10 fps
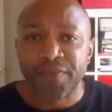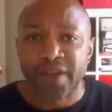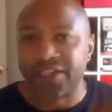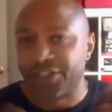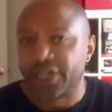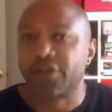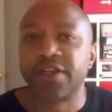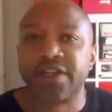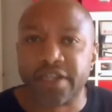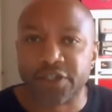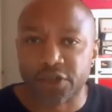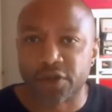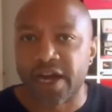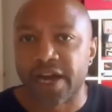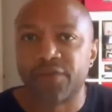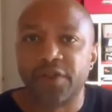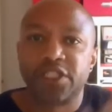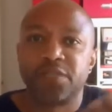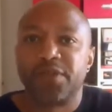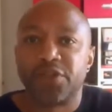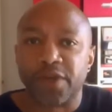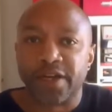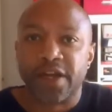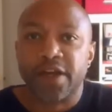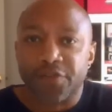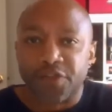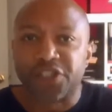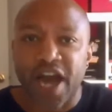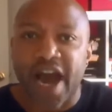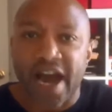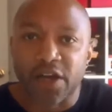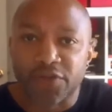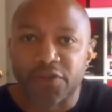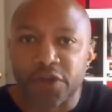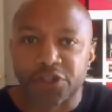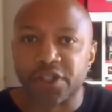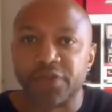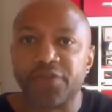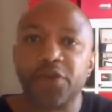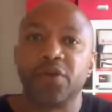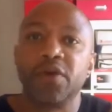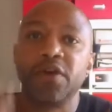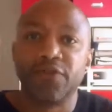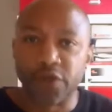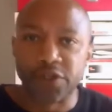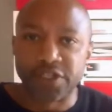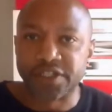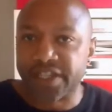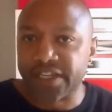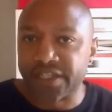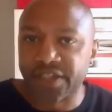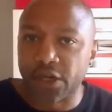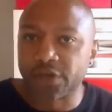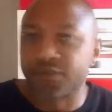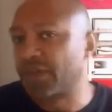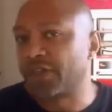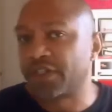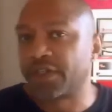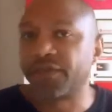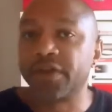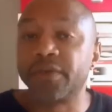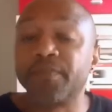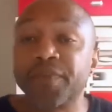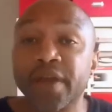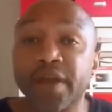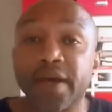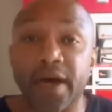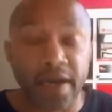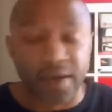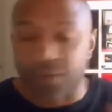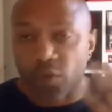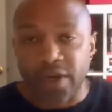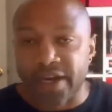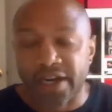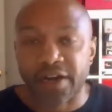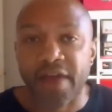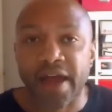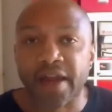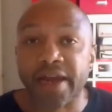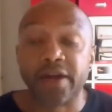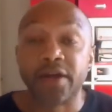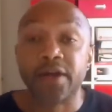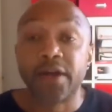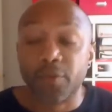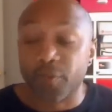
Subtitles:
And generally the internal conflict is between the child version of you versus the adult version of you. And we'll get into that later.